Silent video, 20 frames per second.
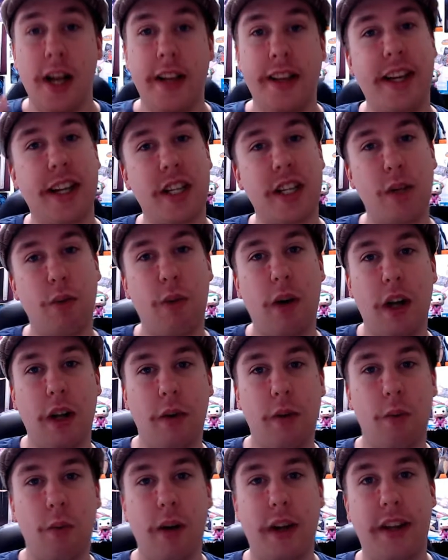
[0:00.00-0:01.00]
That's the
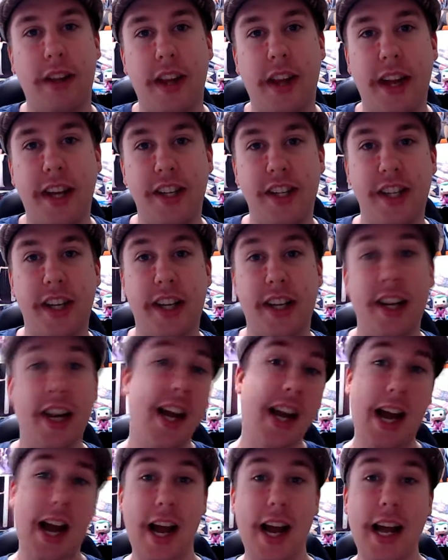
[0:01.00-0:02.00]
one where they said,
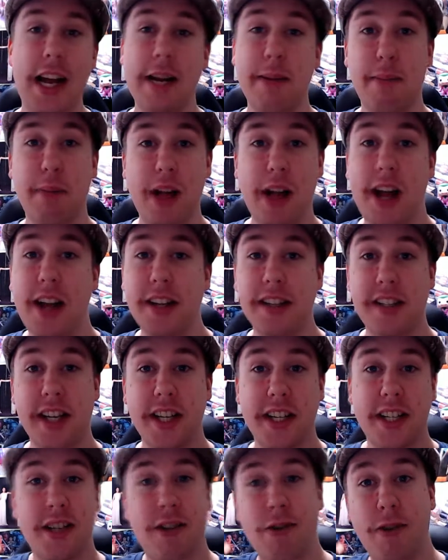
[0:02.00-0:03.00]
hey, play
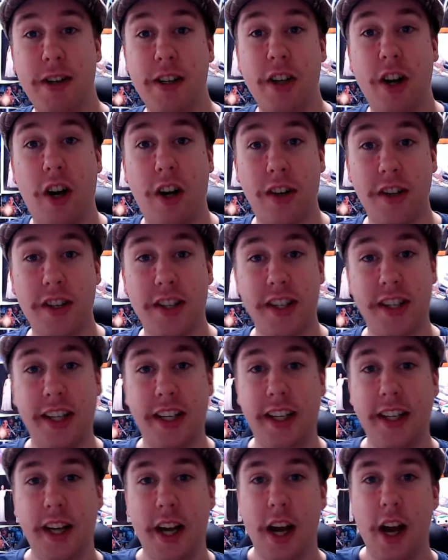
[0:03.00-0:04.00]
Assassin's Creed
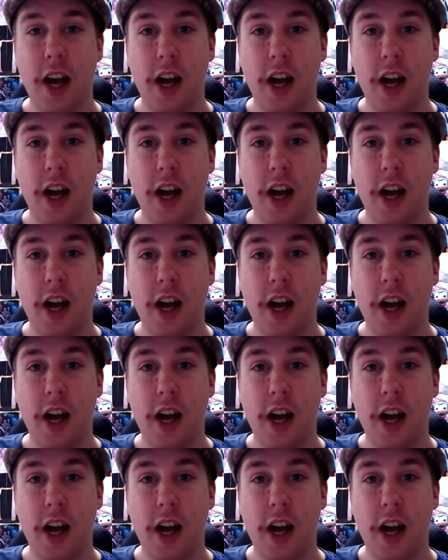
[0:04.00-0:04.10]
Odyssey